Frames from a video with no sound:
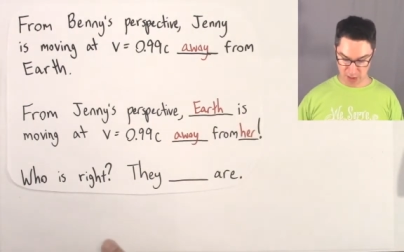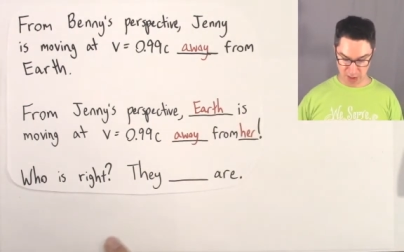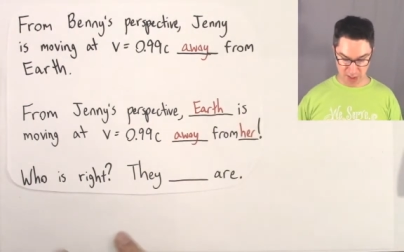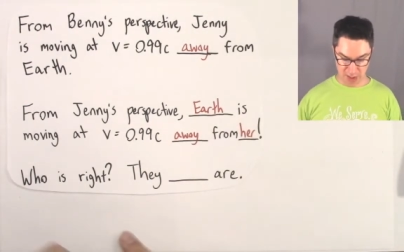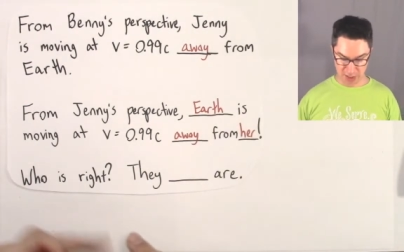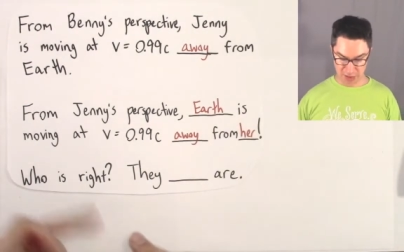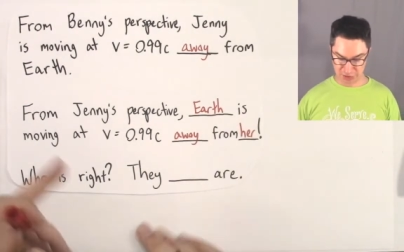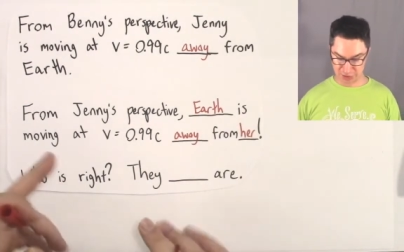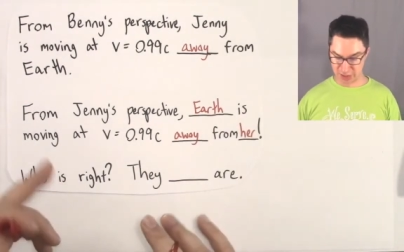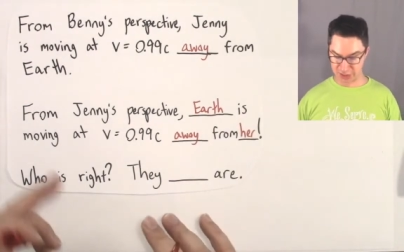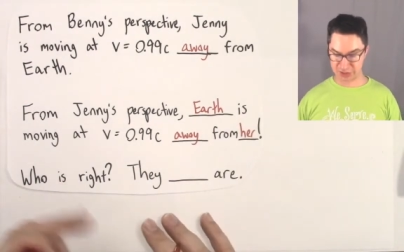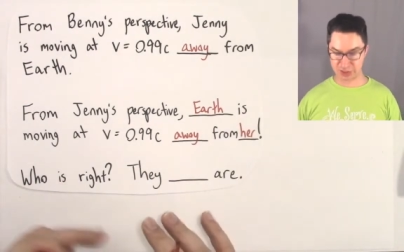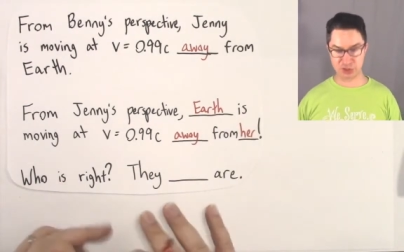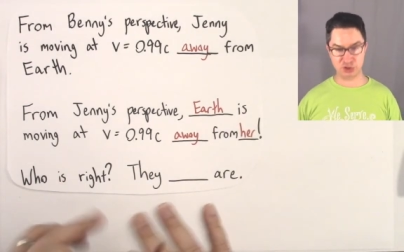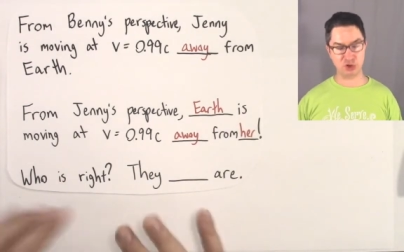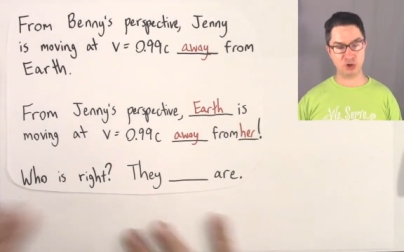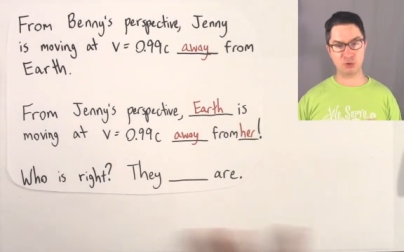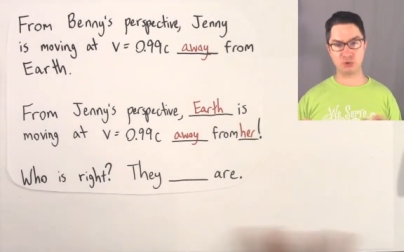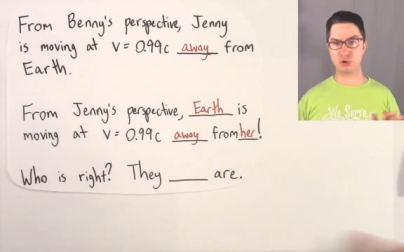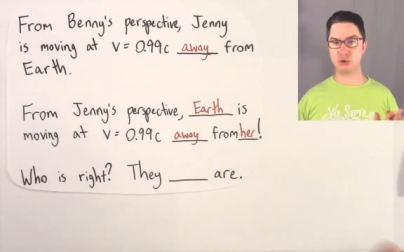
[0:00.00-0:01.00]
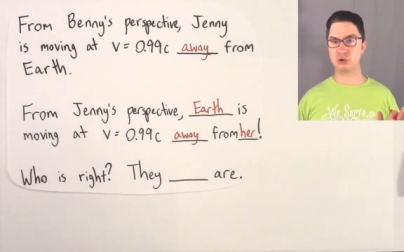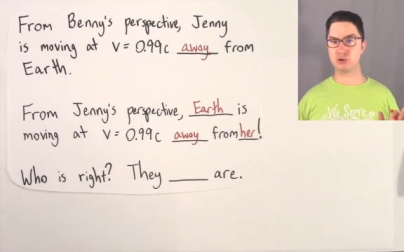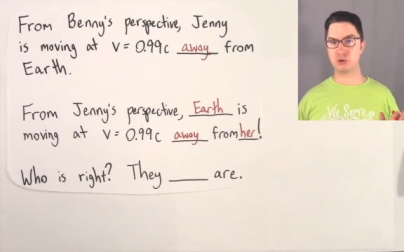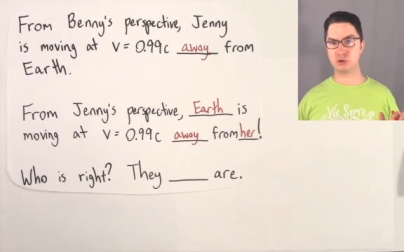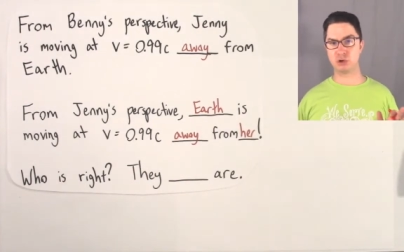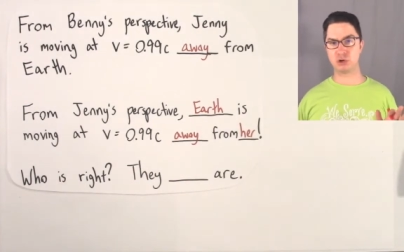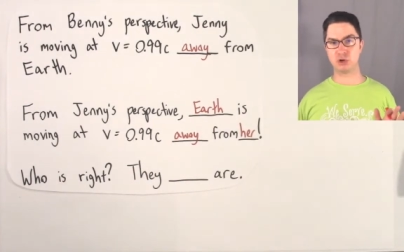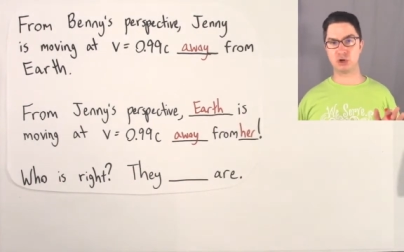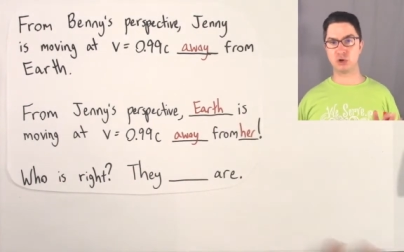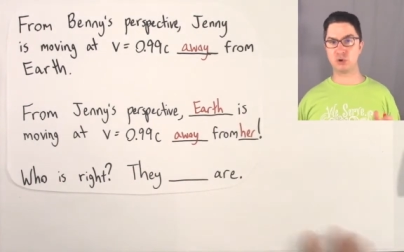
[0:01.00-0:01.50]
And Jenny says, no, no, no,
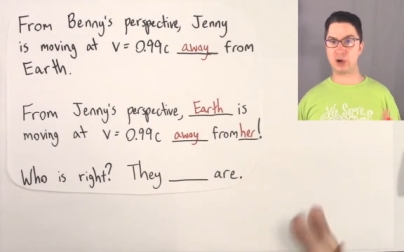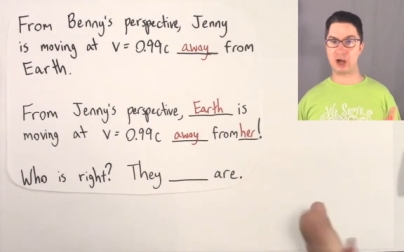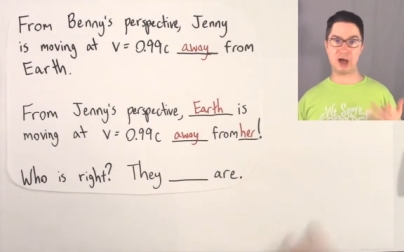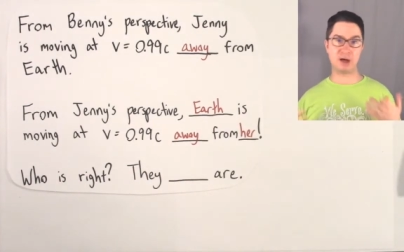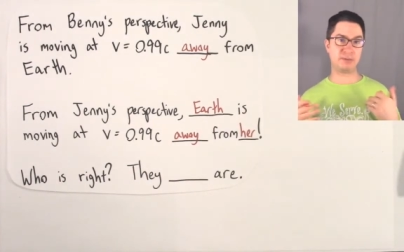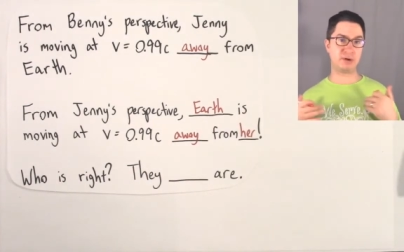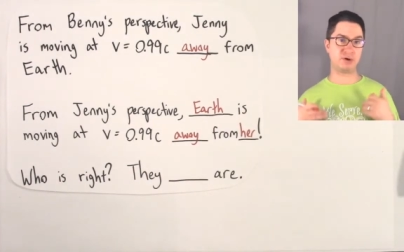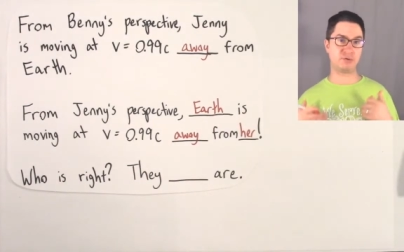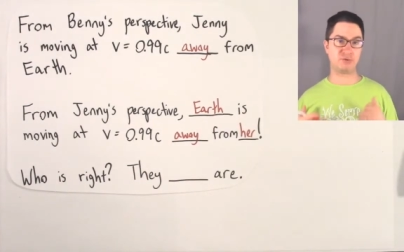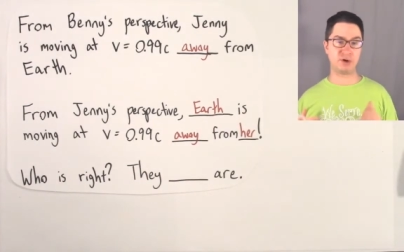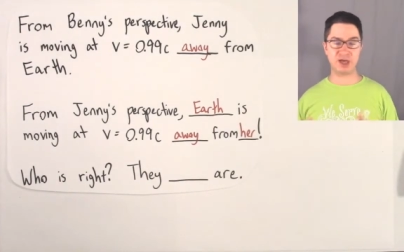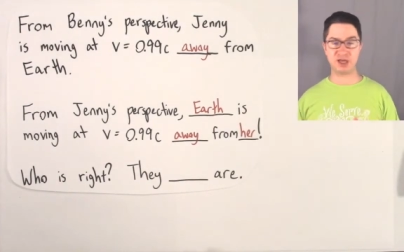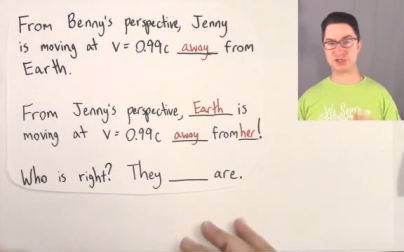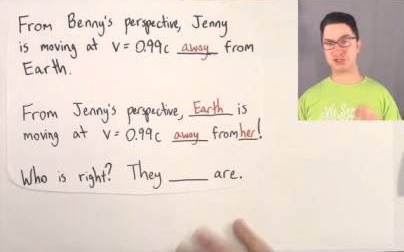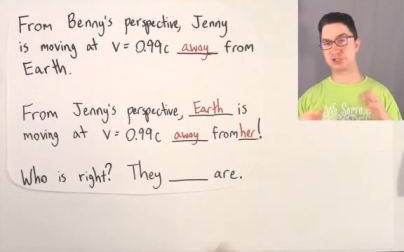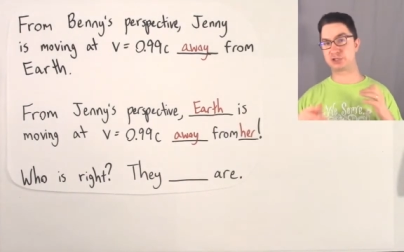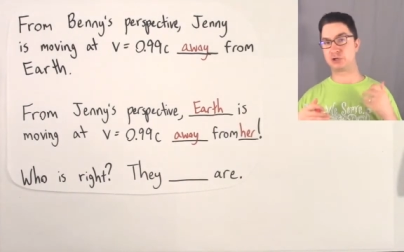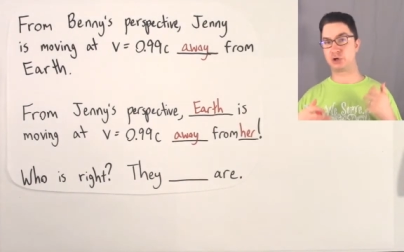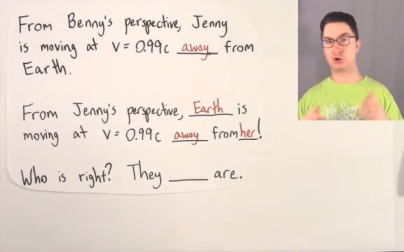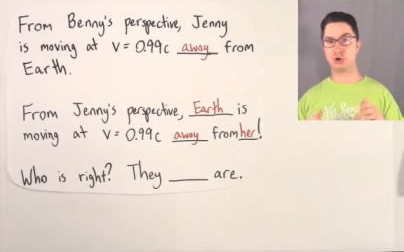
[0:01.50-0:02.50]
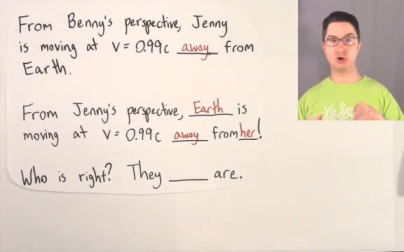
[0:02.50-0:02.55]
no, no, I'm at rest.